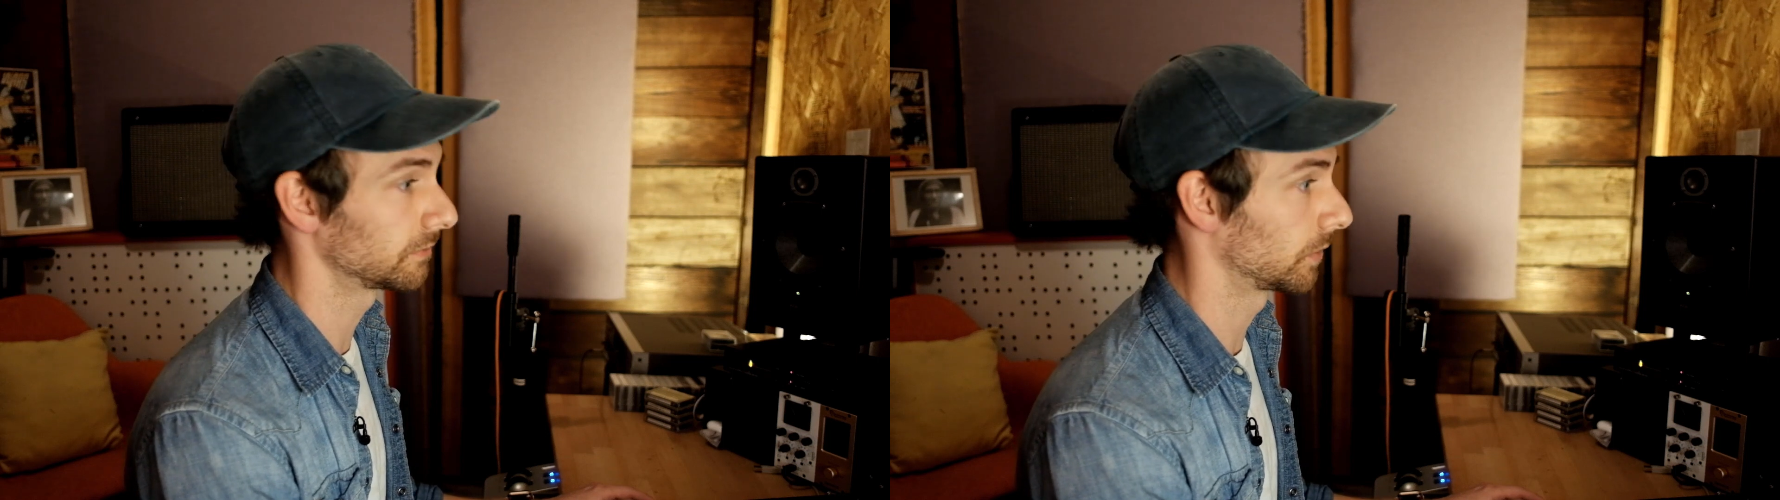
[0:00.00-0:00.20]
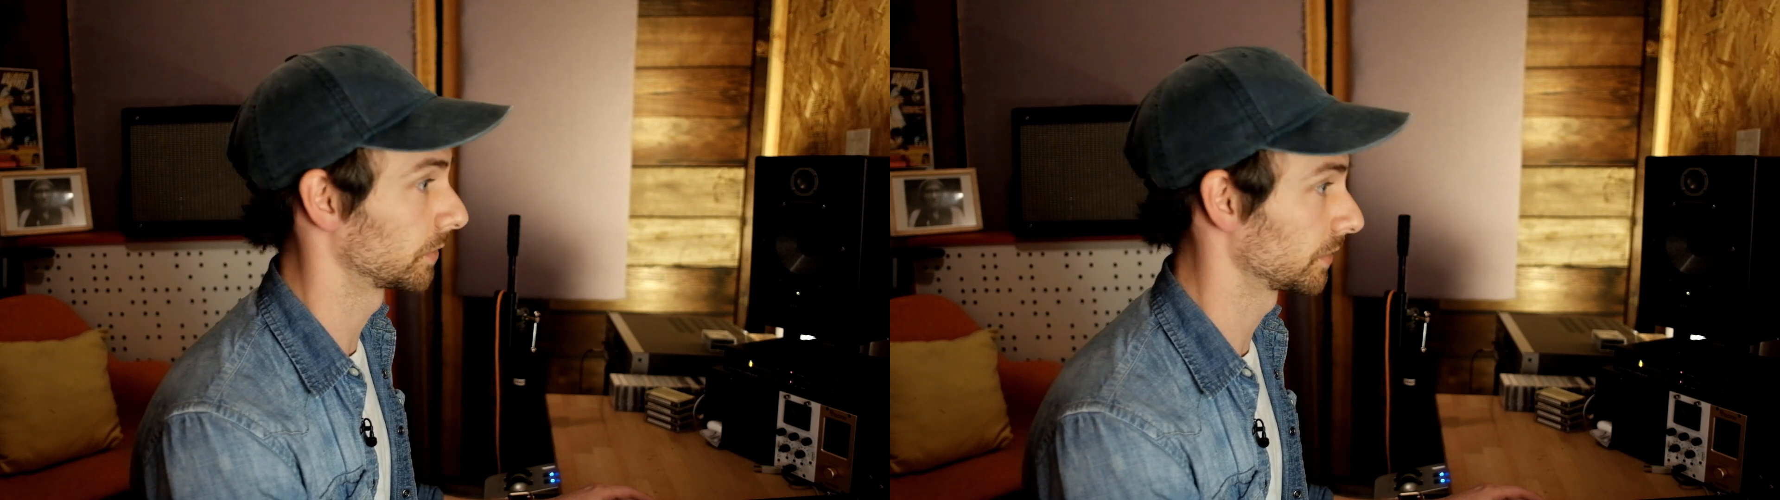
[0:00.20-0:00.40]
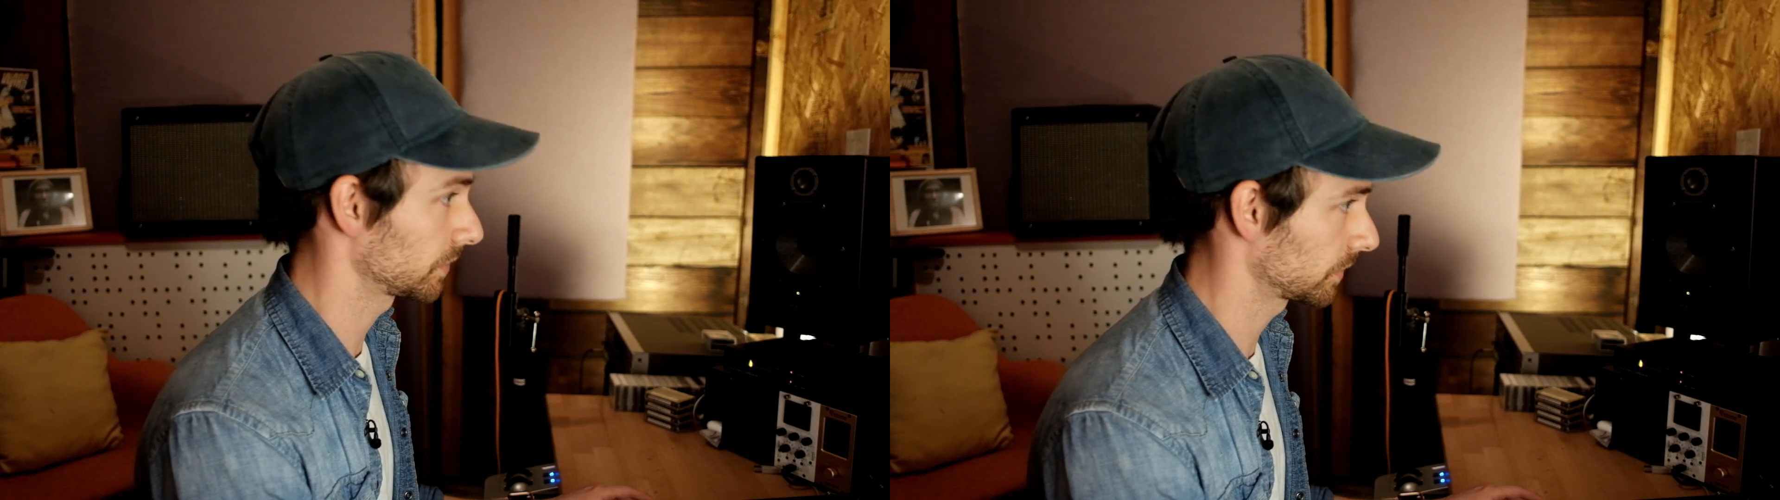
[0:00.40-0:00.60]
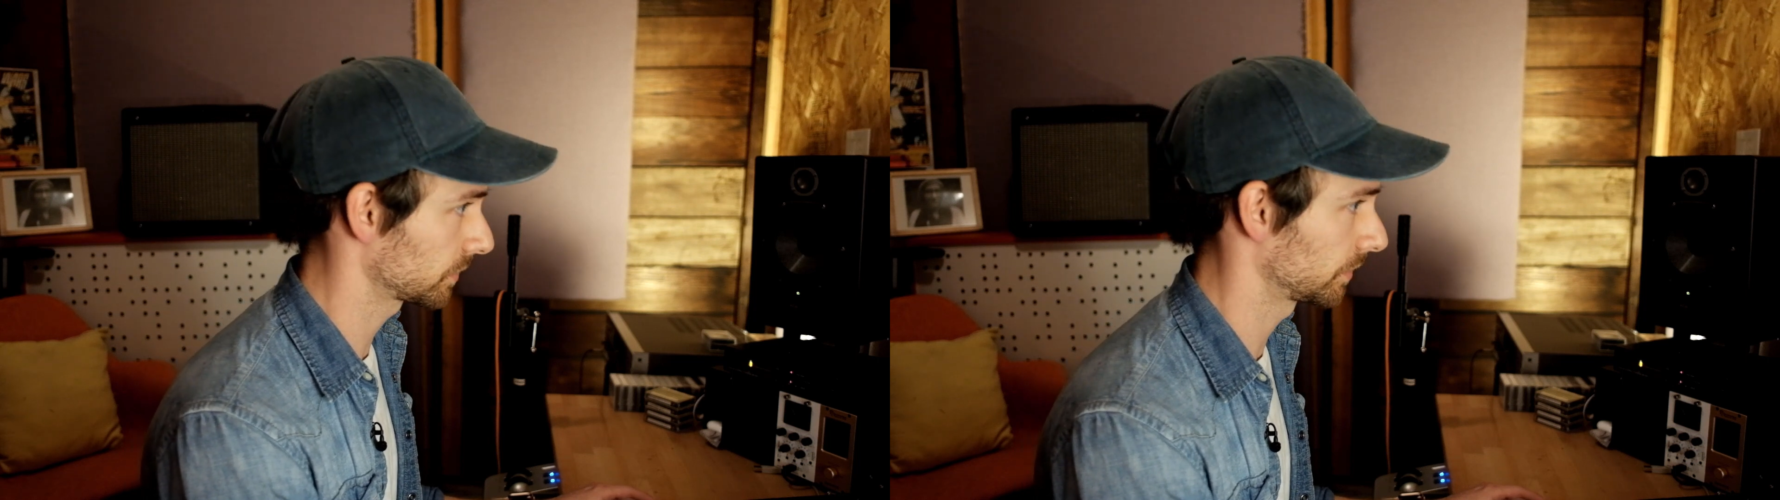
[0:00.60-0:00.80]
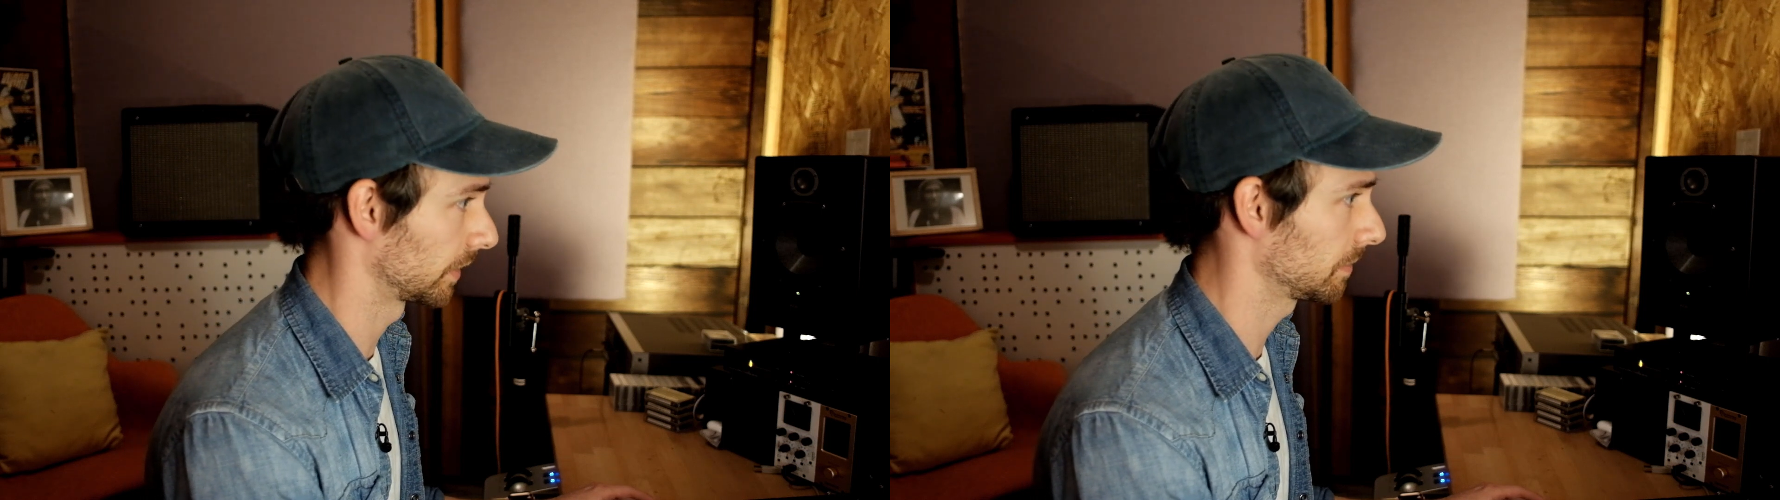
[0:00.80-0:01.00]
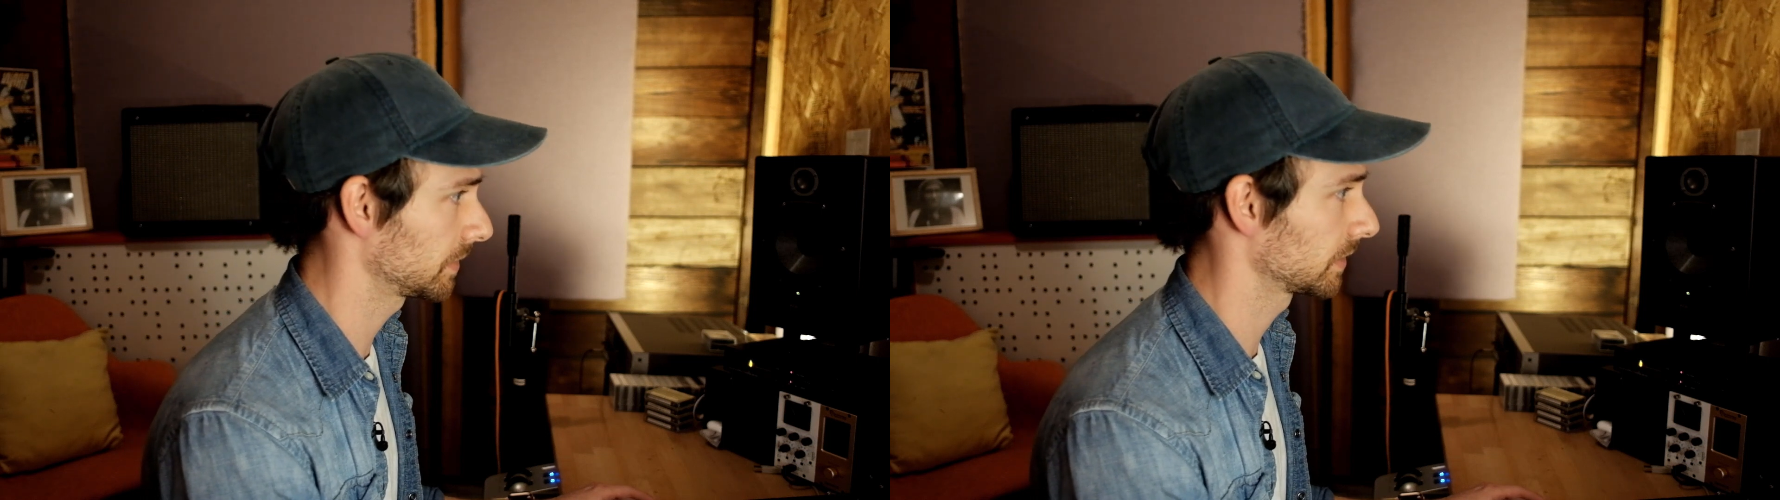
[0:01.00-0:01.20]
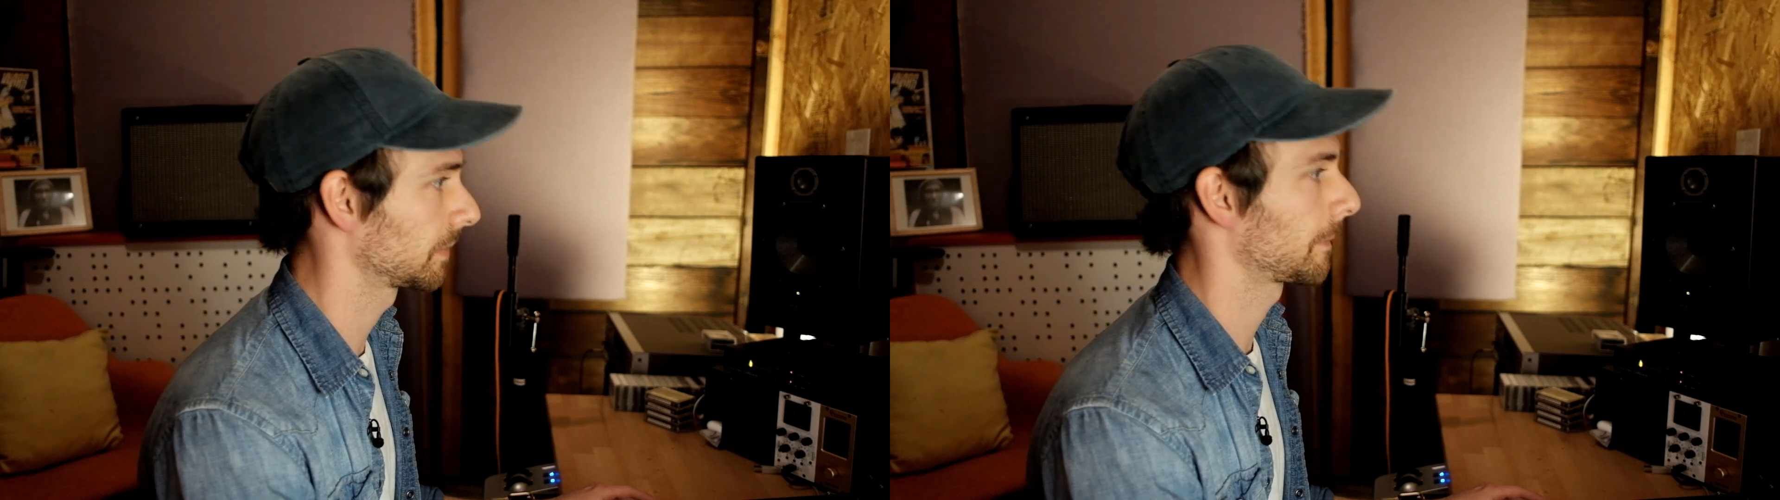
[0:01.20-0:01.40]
folders script.